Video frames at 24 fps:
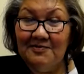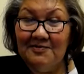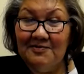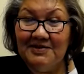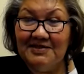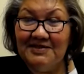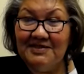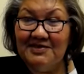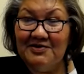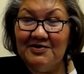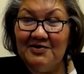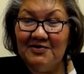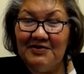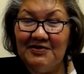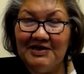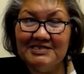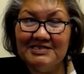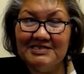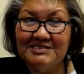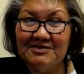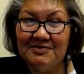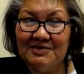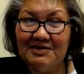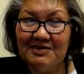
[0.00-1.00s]
But you know,
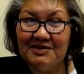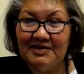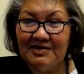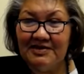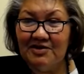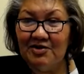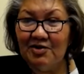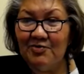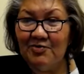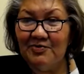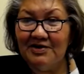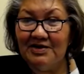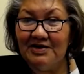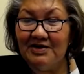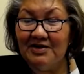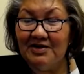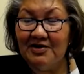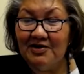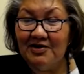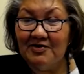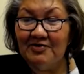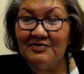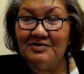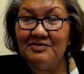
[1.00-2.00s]
that's something that nobody
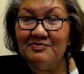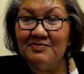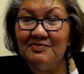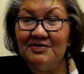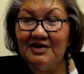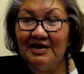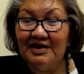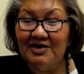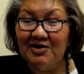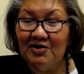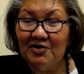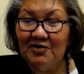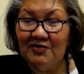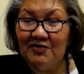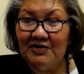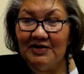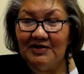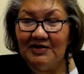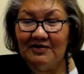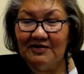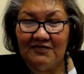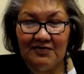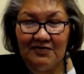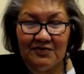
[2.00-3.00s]
knows. But I know
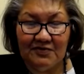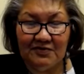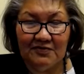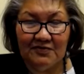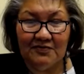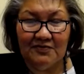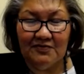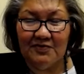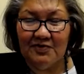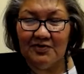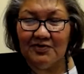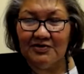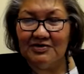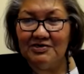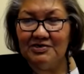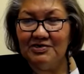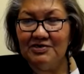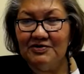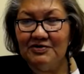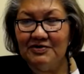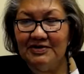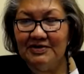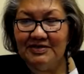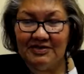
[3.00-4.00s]
that if you
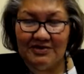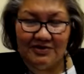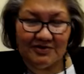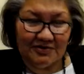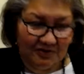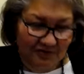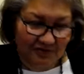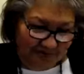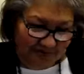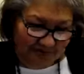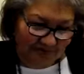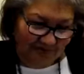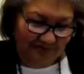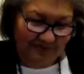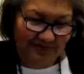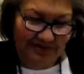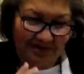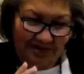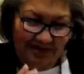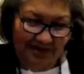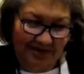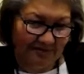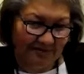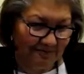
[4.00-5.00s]
nurture and you
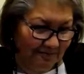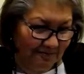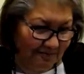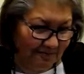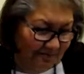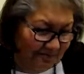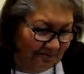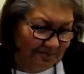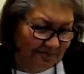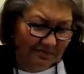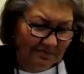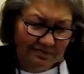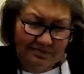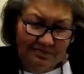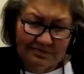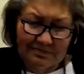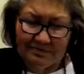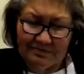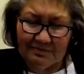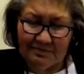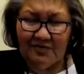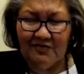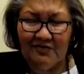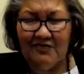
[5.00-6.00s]
um,
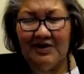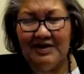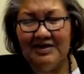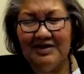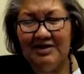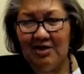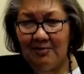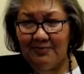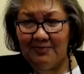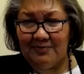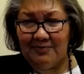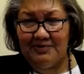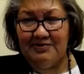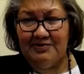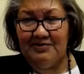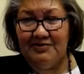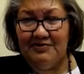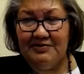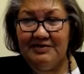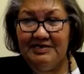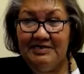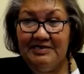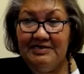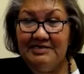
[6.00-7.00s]
provide
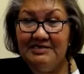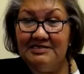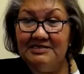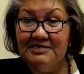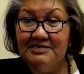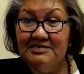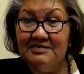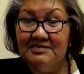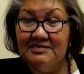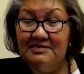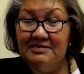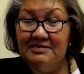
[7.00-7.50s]
opportunities,